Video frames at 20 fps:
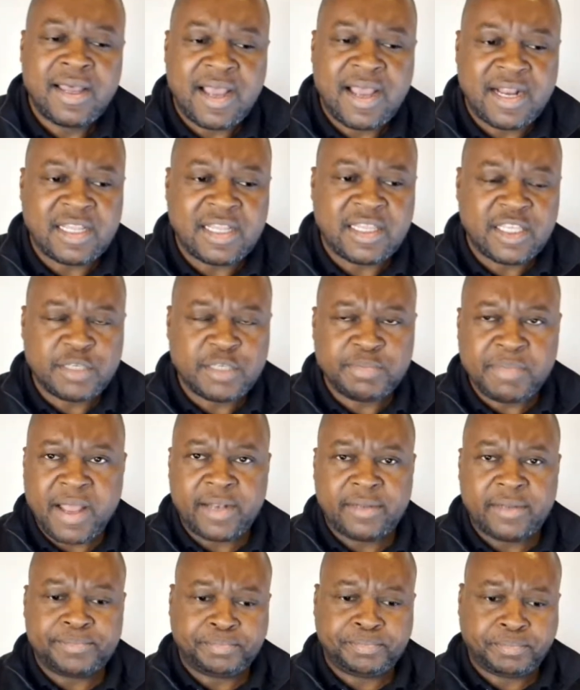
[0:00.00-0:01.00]
And this
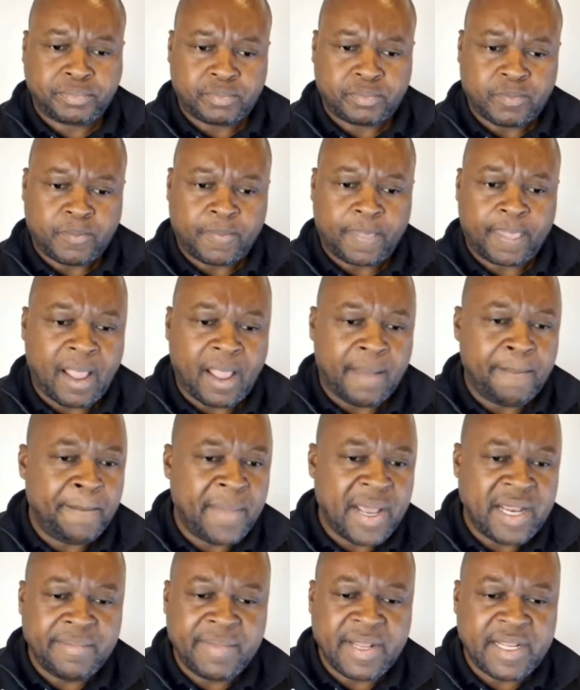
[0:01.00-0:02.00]
man,
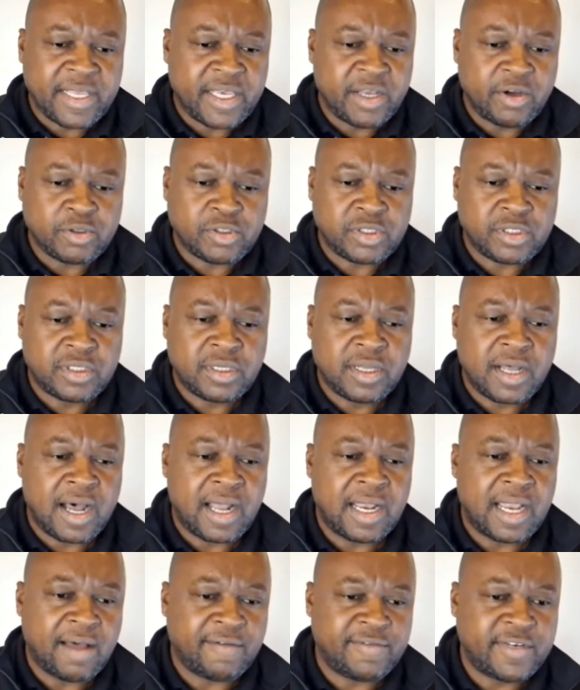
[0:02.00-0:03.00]
many girls
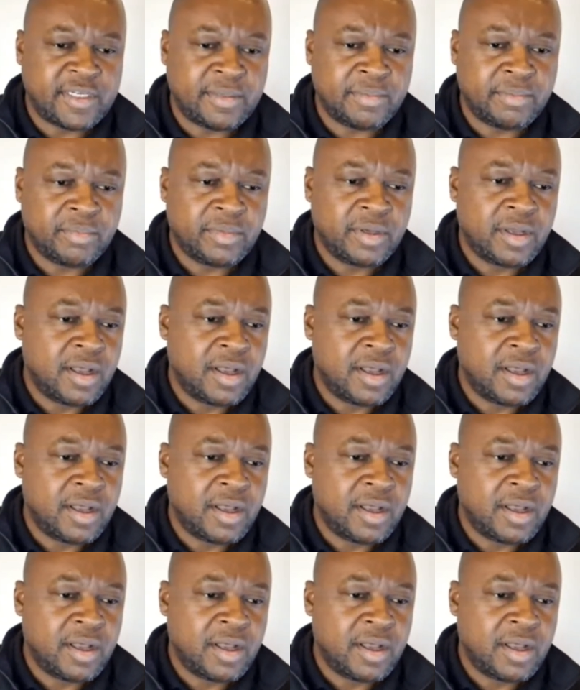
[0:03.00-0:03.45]
loved him.